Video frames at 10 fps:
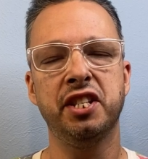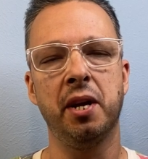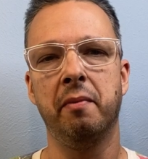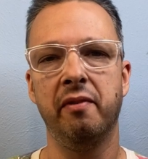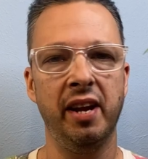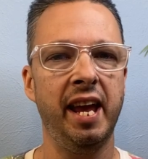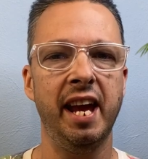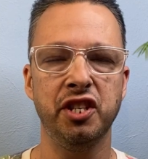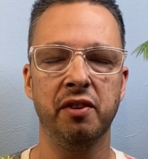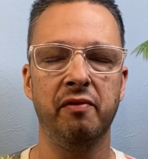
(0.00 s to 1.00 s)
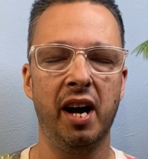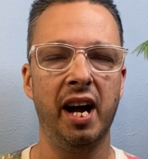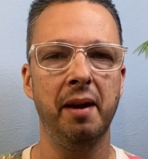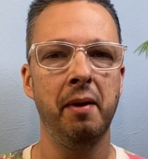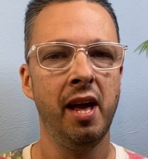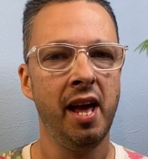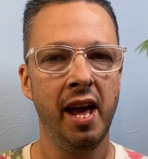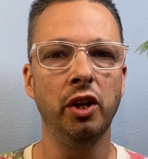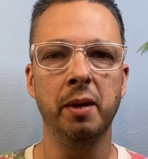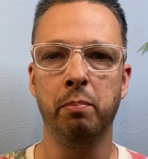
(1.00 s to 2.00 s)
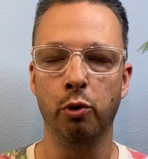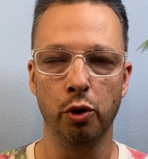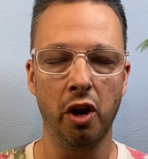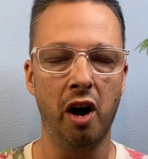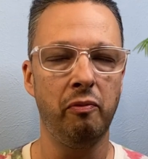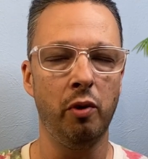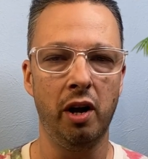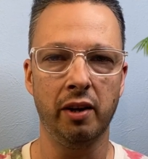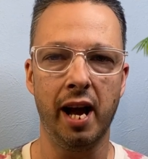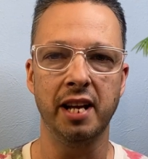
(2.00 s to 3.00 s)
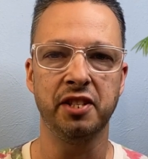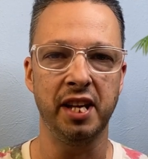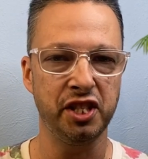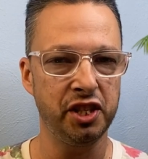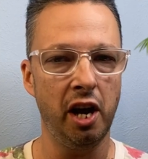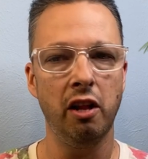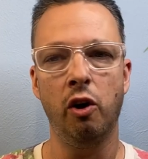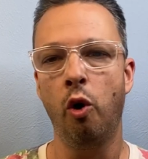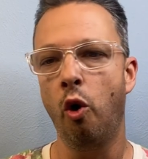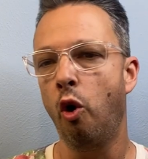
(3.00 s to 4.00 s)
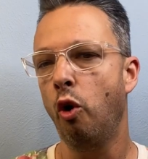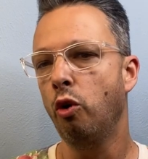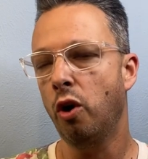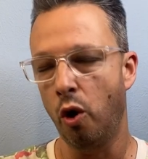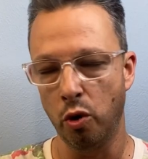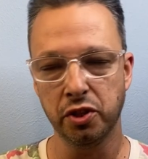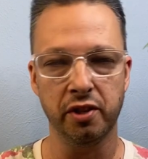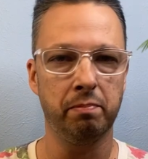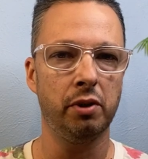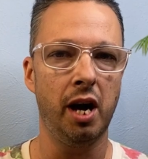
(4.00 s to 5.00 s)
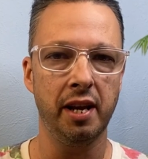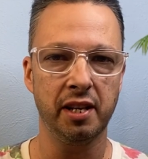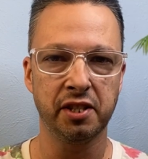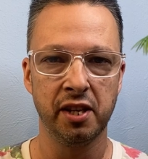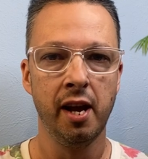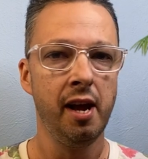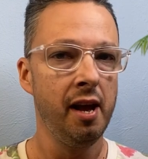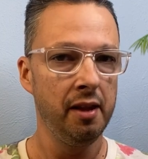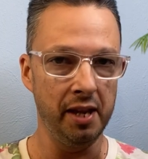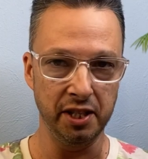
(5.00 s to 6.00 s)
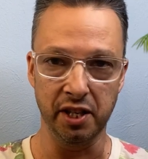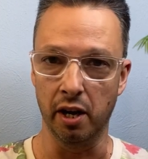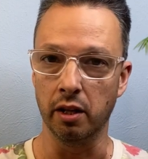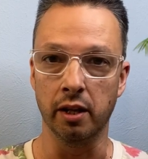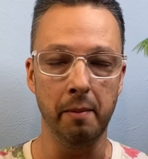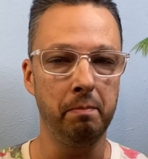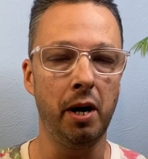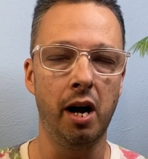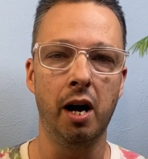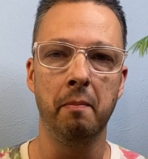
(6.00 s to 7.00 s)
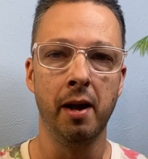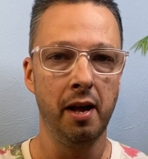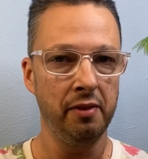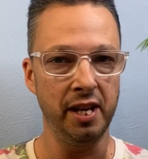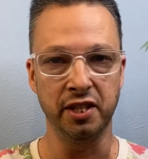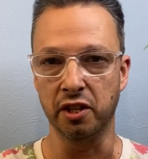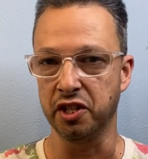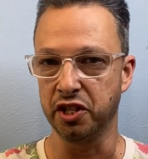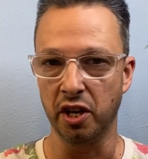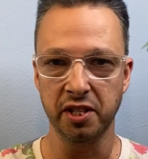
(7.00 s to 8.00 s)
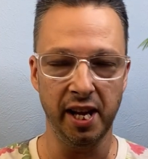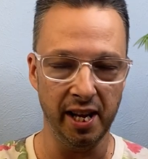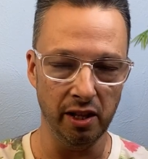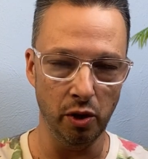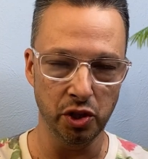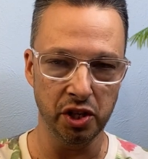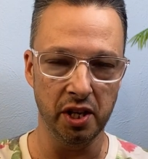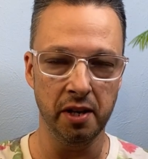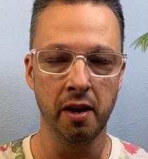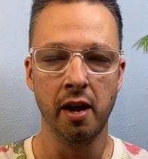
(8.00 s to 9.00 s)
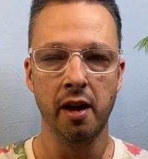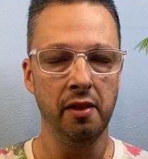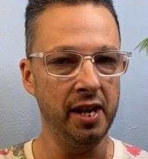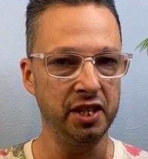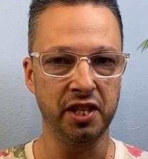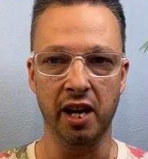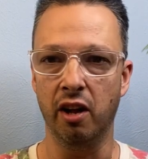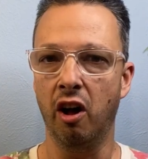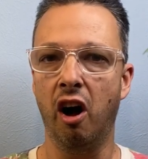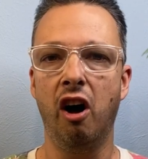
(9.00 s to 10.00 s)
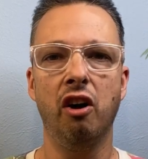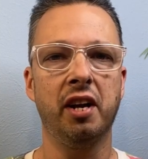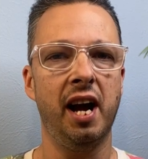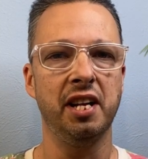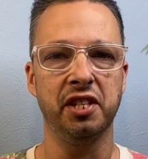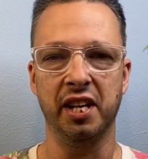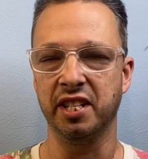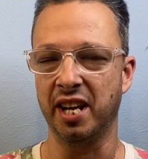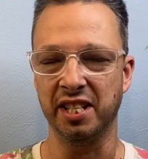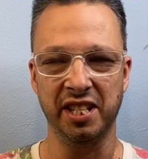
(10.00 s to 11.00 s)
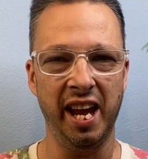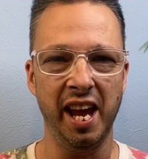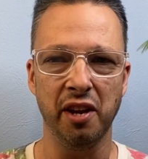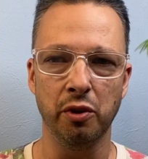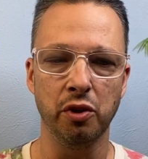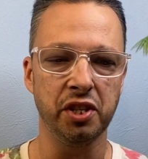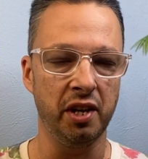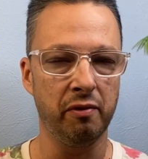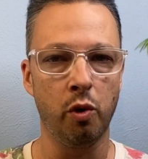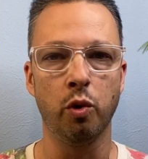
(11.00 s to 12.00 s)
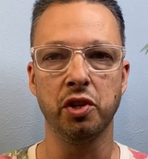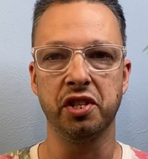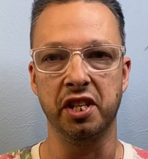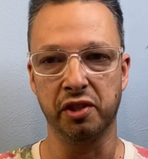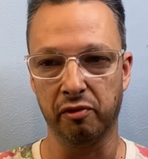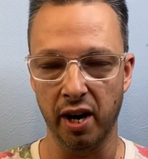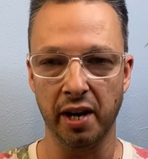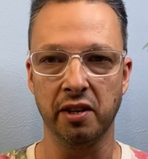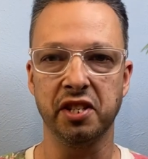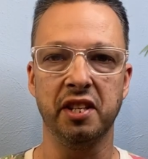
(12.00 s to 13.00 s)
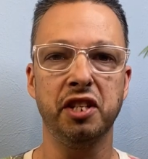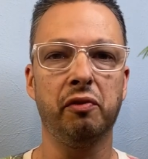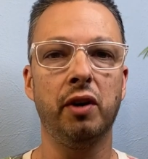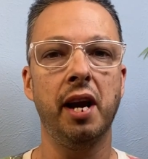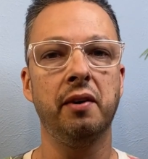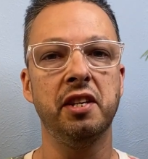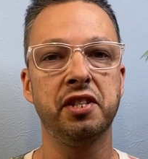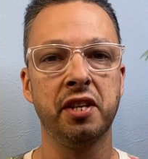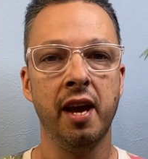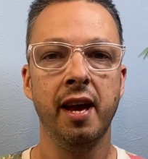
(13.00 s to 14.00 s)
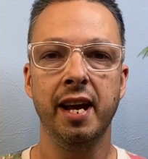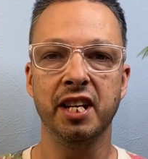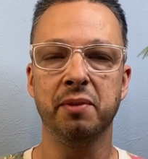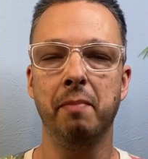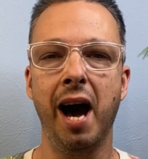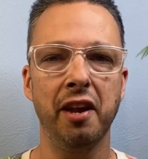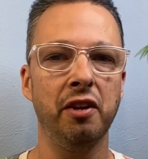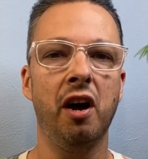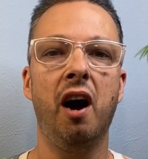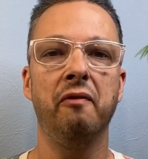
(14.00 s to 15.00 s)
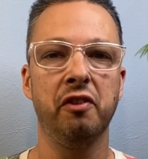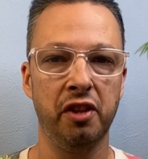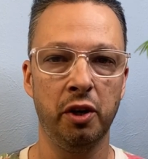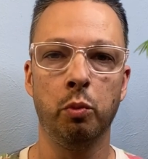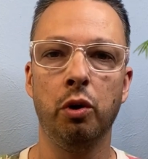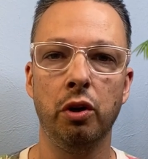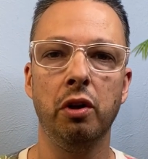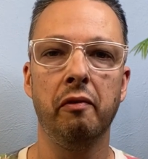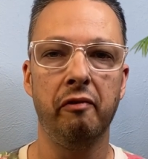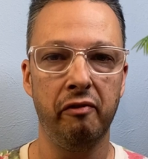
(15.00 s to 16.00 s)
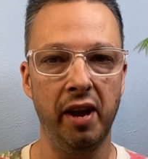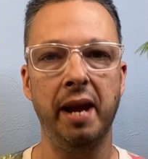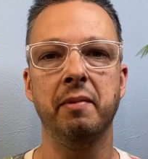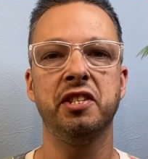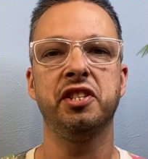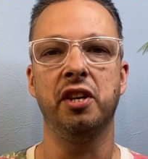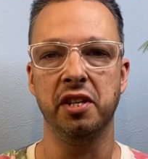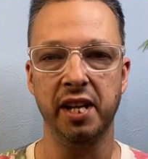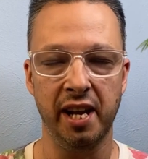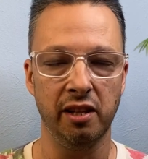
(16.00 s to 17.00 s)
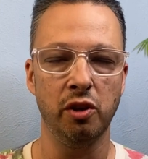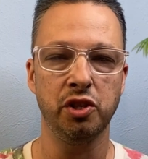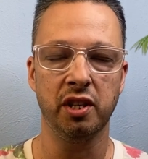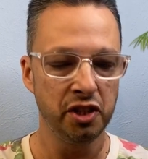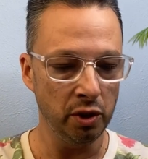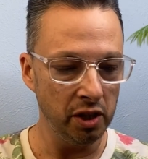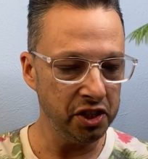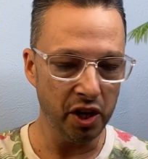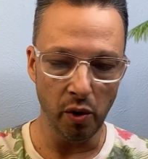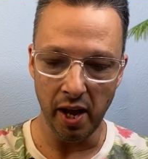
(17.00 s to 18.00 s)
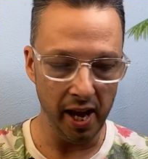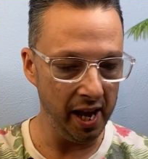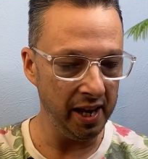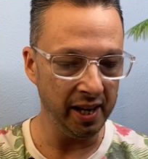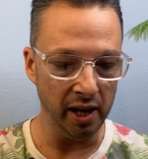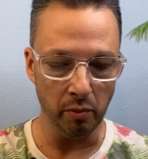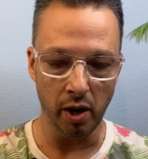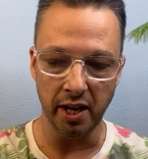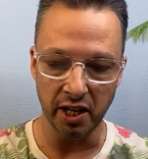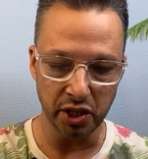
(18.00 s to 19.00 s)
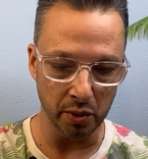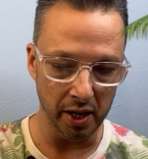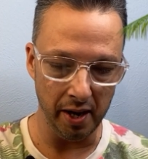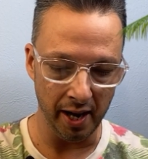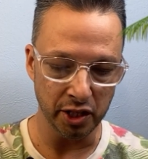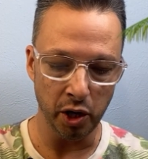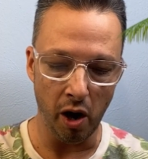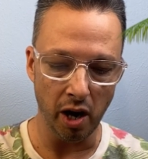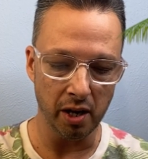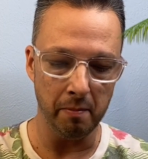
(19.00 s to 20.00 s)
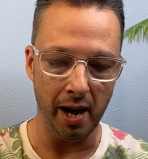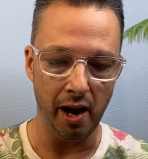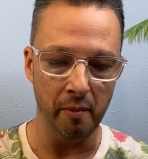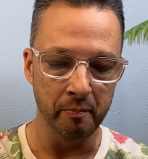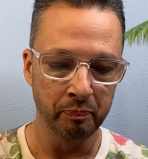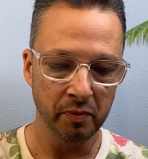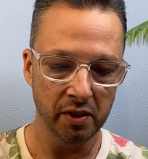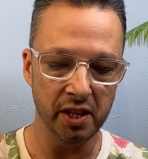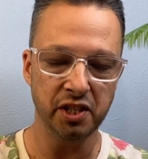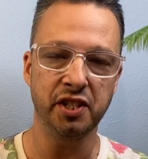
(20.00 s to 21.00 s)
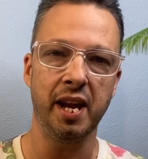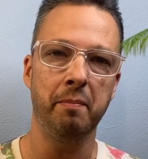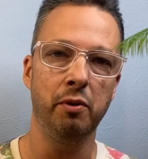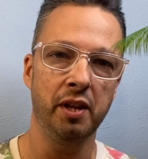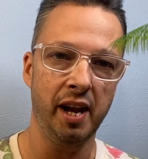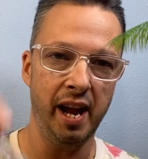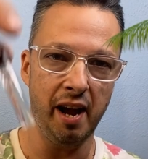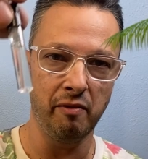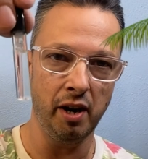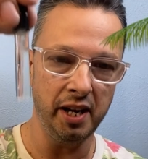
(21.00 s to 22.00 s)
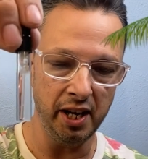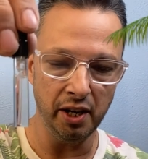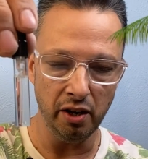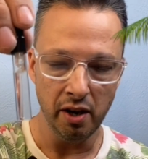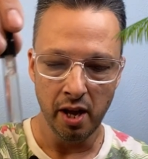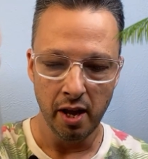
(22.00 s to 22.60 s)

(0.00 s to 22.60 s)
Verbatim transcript: summer vacation vibe. Really pull it off well, guys. They sell a whole host of products. They sell lip balm, they sell suntan lotion, they sell all kinds of things, guys. Candles and, of course, this fragrance. And this fragrance is modeled after their world famous suntan lotion. So let's go ahead and get right into it and talk about this sample that I have right here.